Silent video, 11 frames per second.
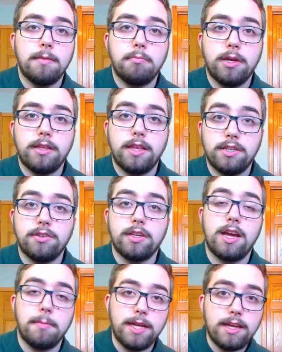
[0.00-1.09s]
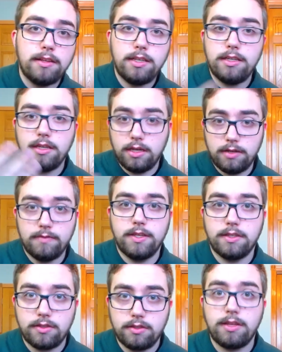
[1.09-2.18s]
But they share the commonality of
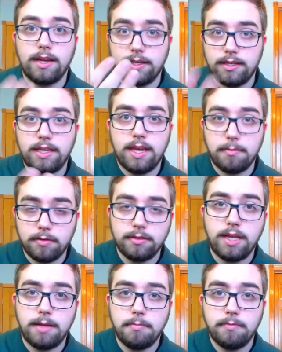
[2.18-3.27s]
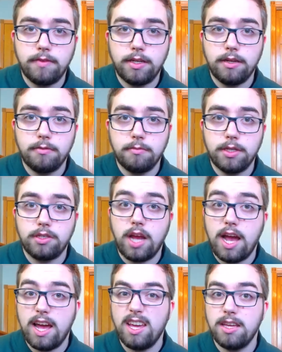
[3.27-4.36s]
this talking at the camera type of video, which
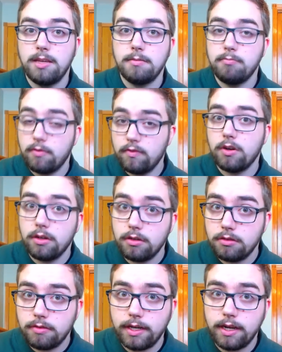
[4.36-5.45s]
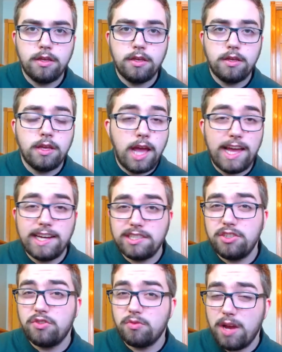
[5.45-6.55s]
I prefer right now. I actually
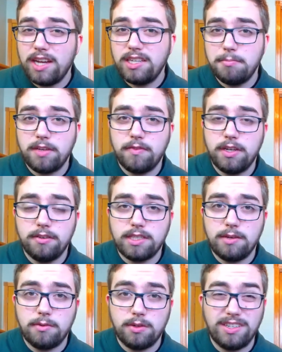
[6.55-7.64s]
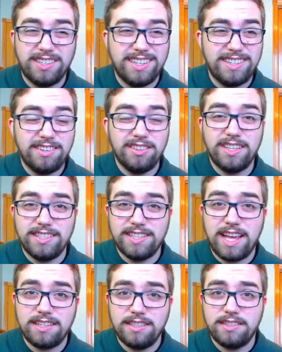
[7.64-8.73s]
tried to make videos that were in nearly
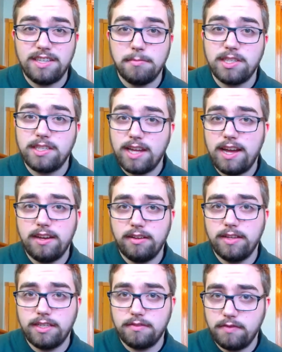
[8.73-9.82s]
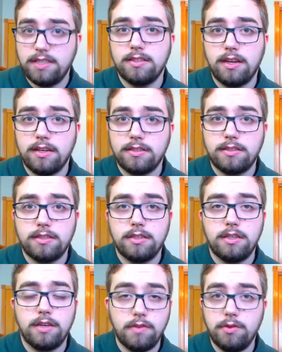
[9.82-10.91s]
exactly the same style as Vsauce
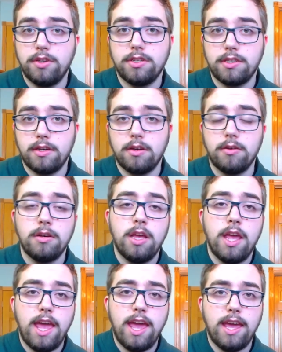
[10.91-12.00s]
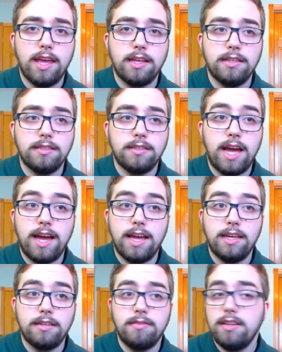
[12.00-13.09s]
a few years ago, and
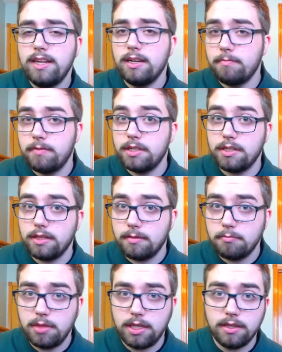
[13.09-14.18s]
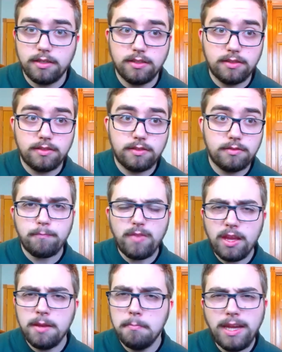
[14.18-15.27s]
I didn't end up finishing them because
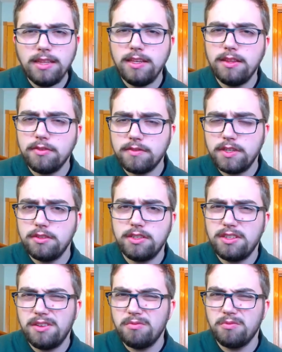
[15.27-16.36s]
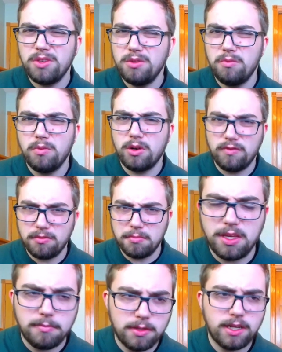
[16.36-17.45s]
mainly those videos just didn't really work for
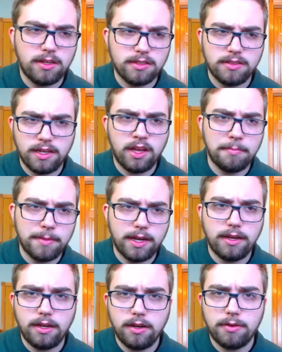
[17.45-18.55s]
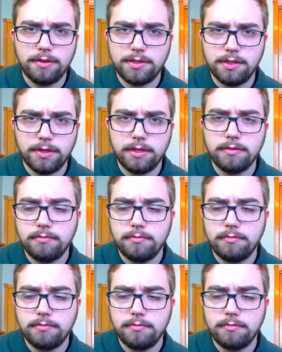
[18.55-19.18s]
me, but it also didn't help that I didn't know what I was doing.